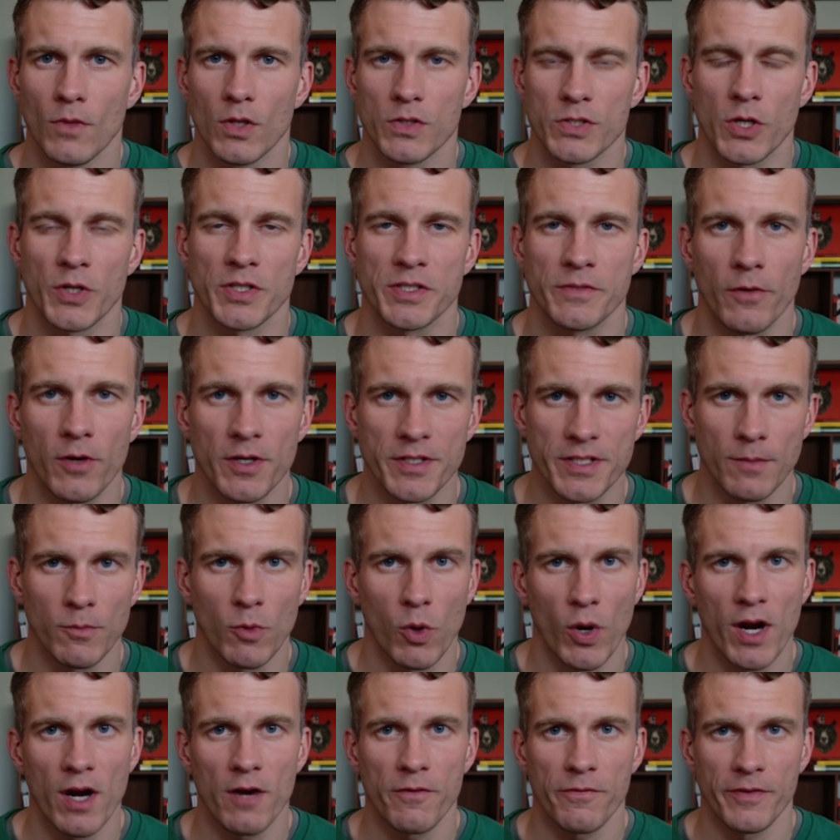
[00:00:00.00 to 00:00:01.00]
So as far as I'm
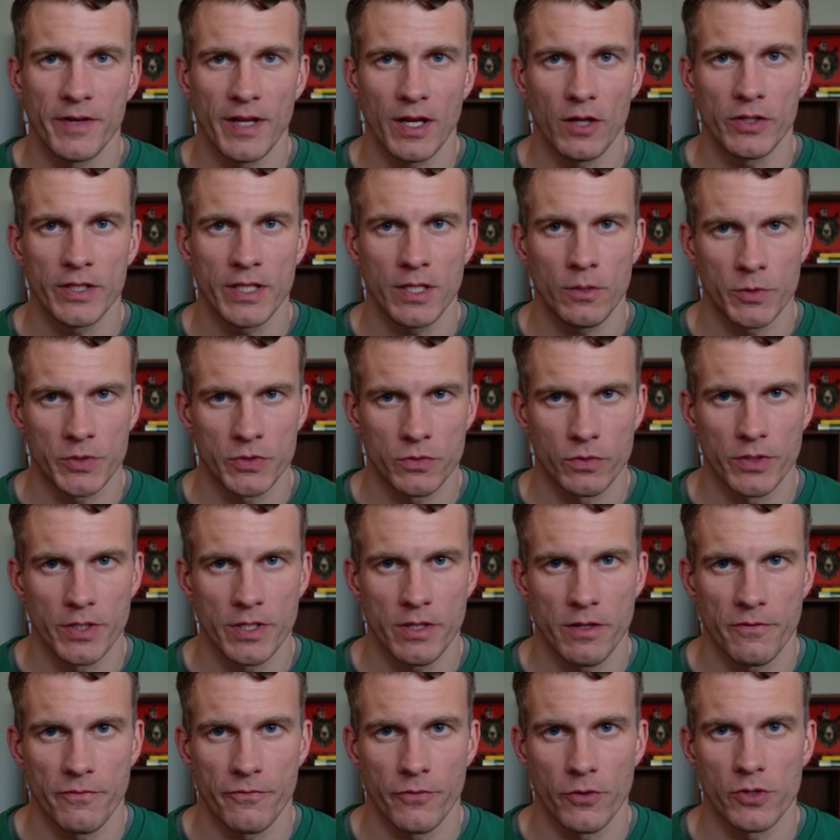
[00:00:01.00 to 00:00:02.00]
aware, Fidelity was really the
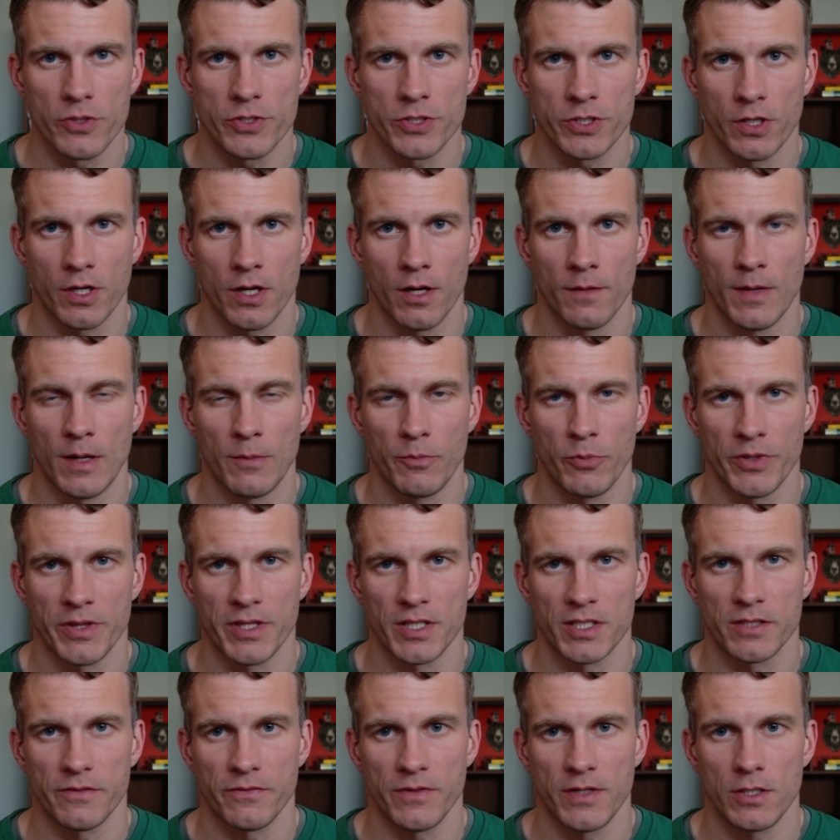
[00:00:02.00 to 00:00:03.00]
first to come up with
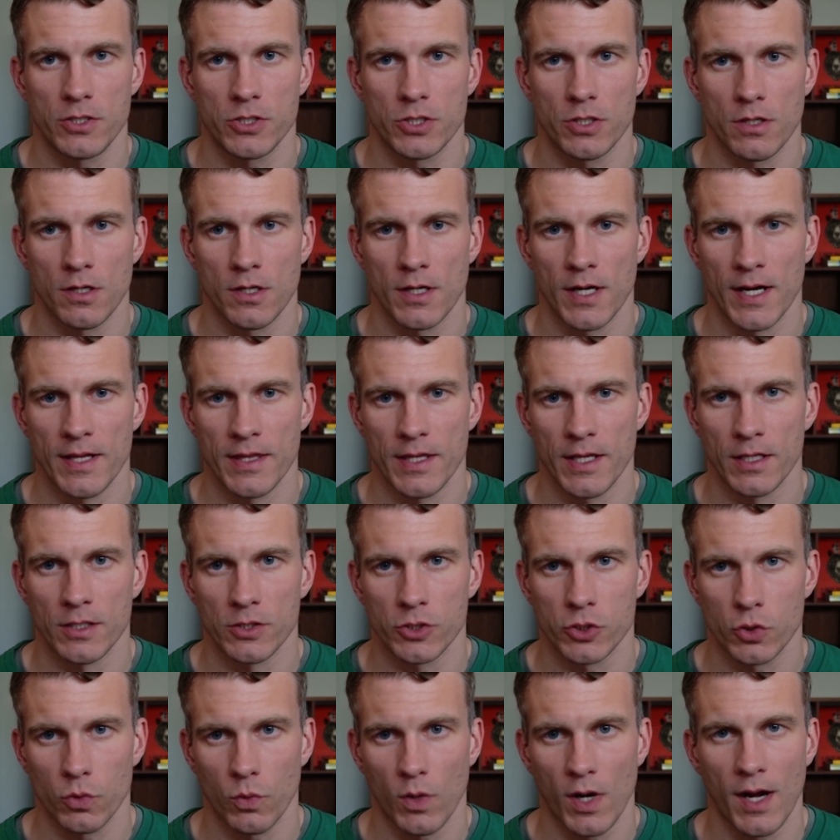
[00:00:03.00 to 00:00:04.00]
this feature, and then
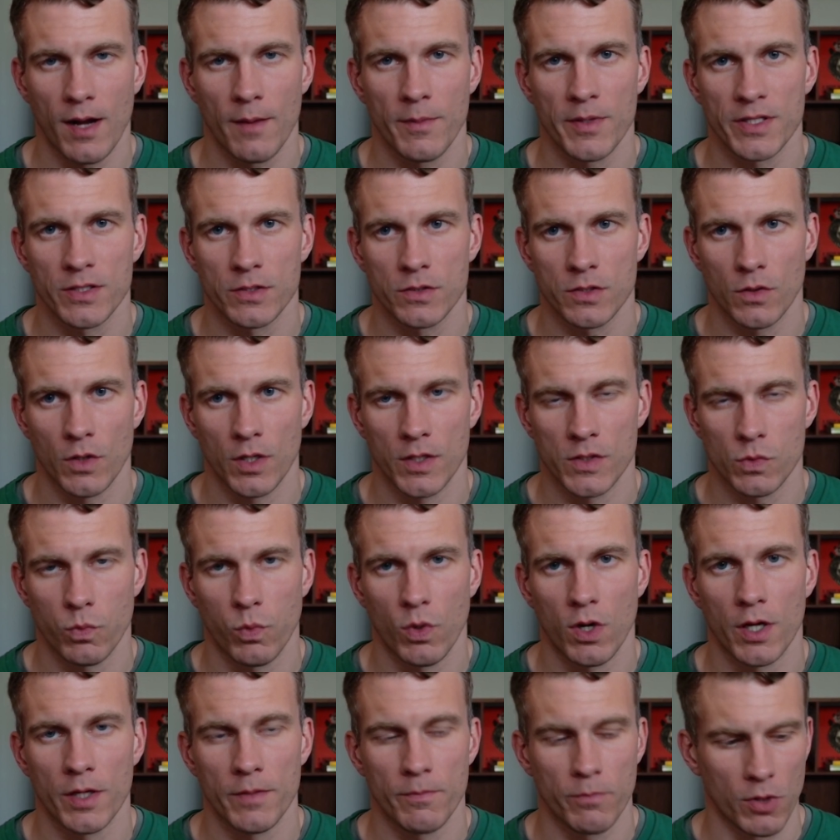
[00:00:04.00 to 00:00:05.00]
Schwab is
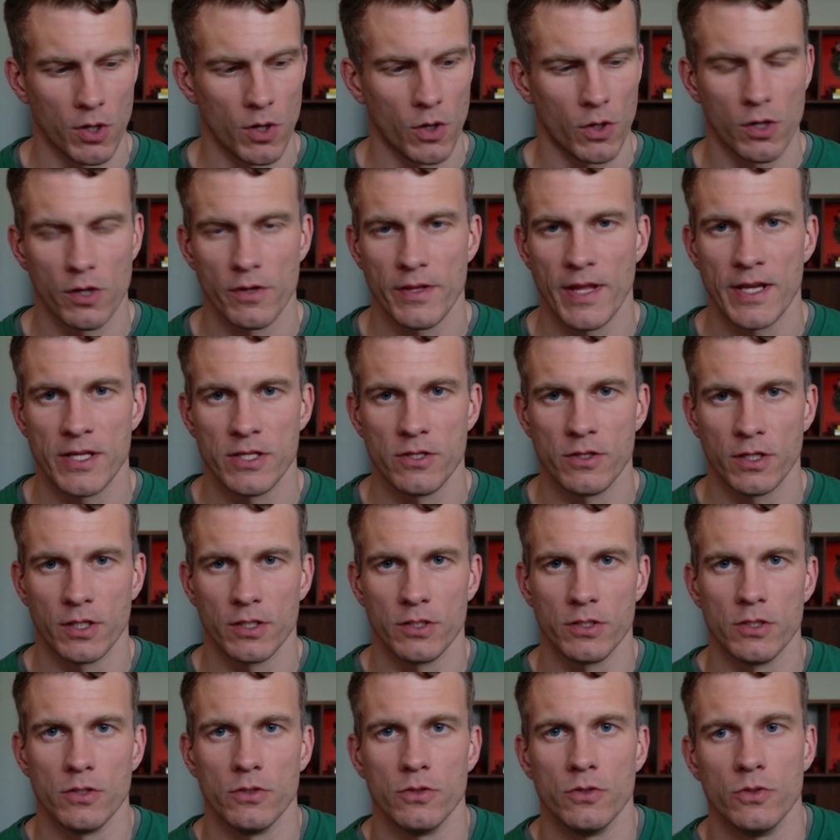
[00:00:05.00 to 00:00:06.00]
one broker that you can
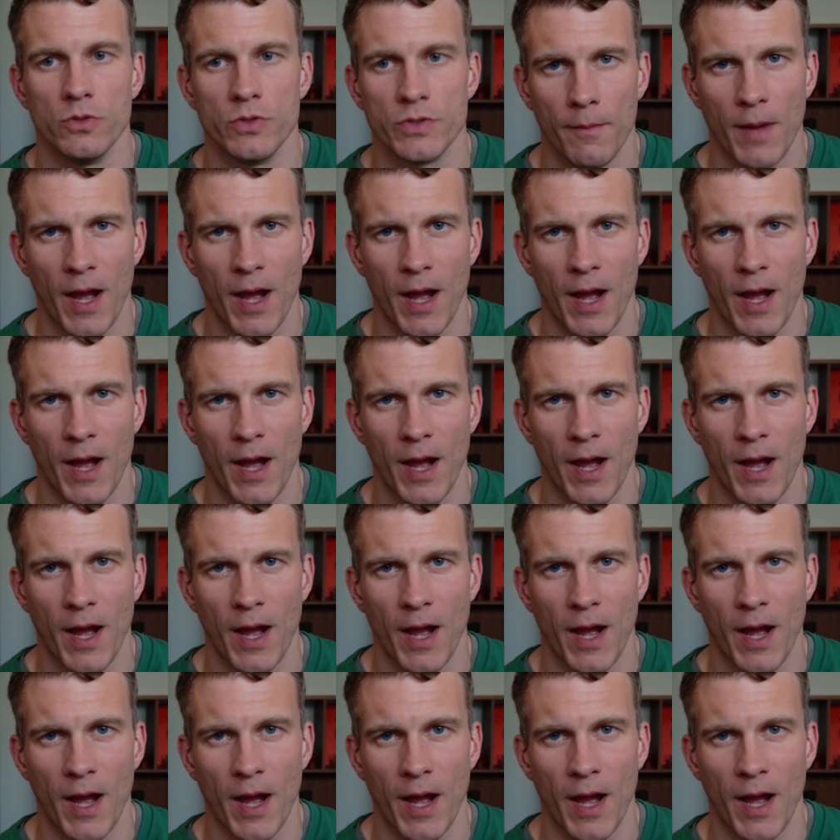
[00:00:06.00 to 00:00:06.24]
use.